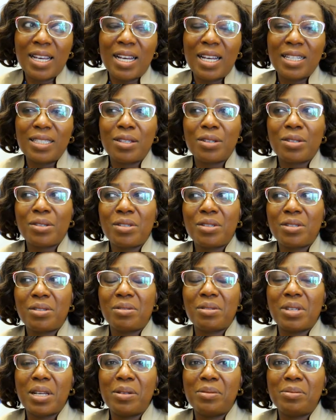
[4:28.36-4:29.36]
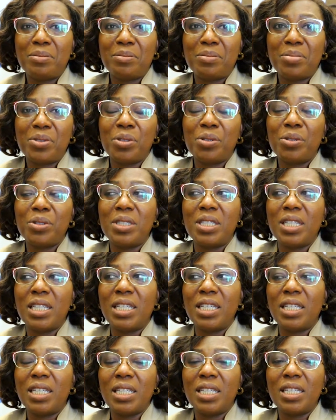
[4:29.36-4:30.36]
I just told
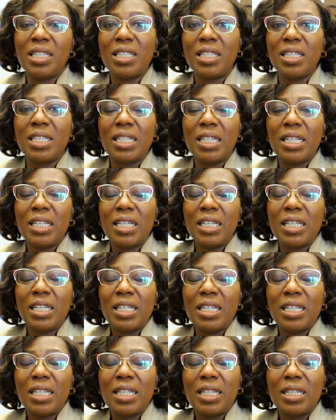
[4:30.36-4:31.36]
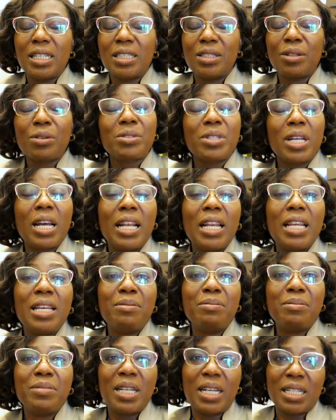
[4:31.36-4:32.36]
Dr.
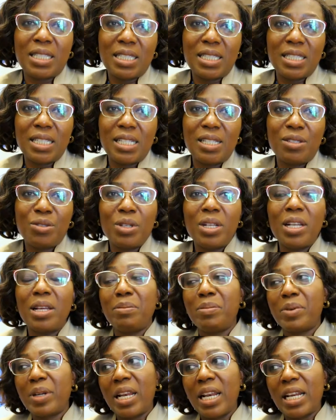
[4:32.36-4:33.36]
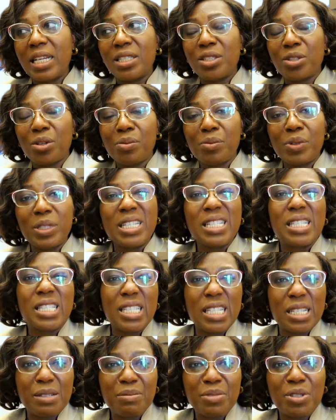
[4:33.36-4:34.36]
Alim that he's doing a brilliant job with his
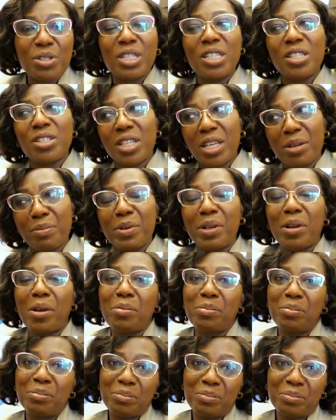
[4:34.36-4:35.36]
team, so they should keep it up.